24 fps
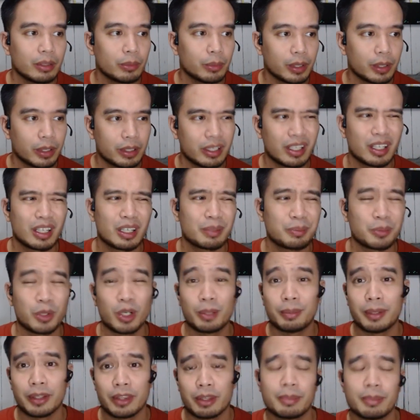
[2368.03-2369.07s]
We're talking more
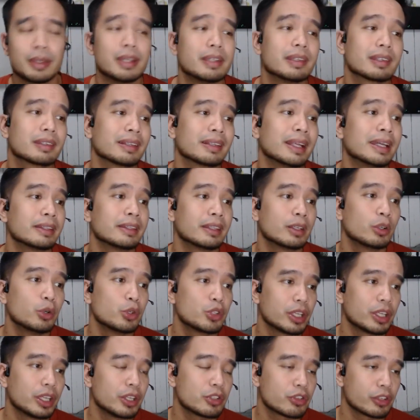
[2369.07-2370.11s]
about the basics. Client
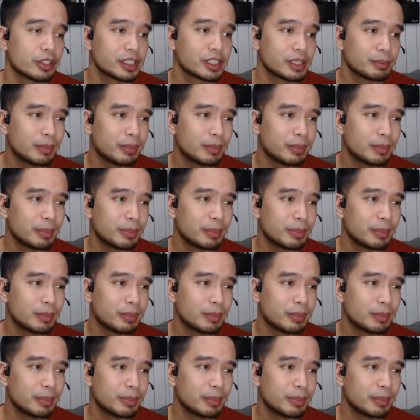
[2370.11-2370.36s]
negotiations